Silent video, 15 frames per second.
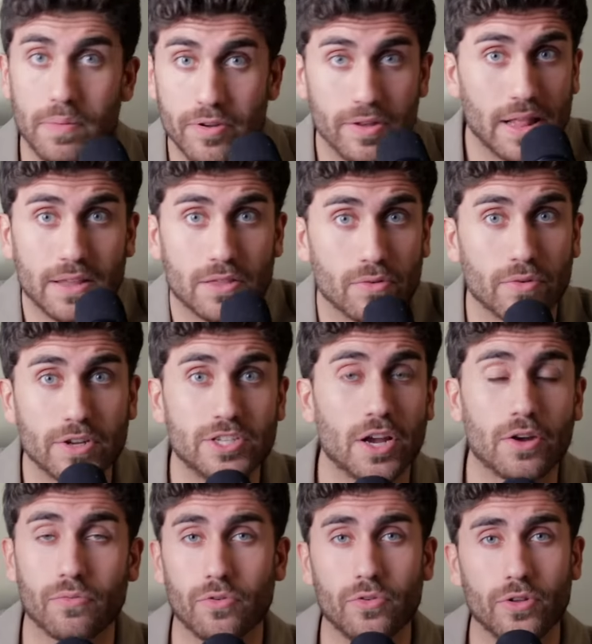Maybe like the rich
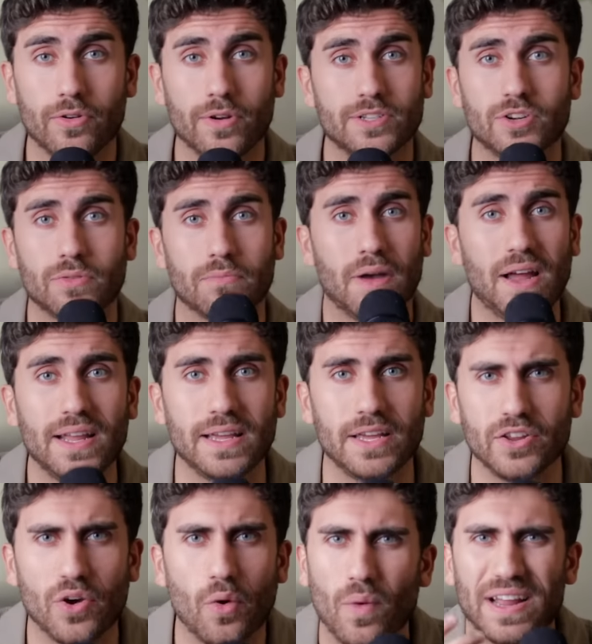young ruler, it's your money.
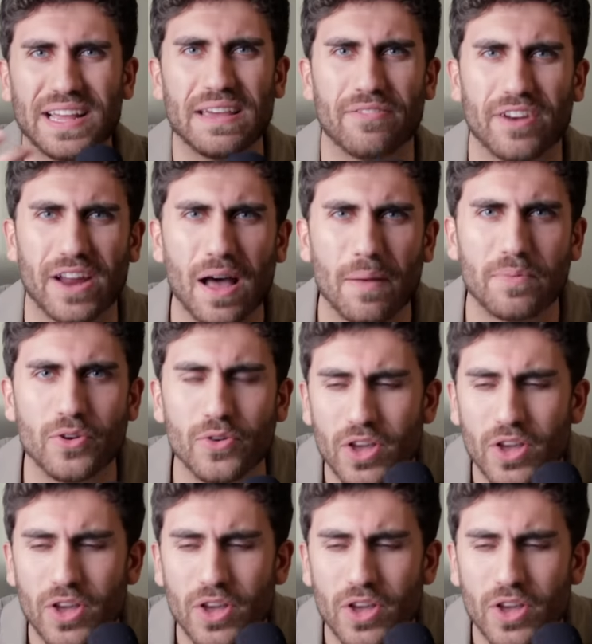You don't want to give it up.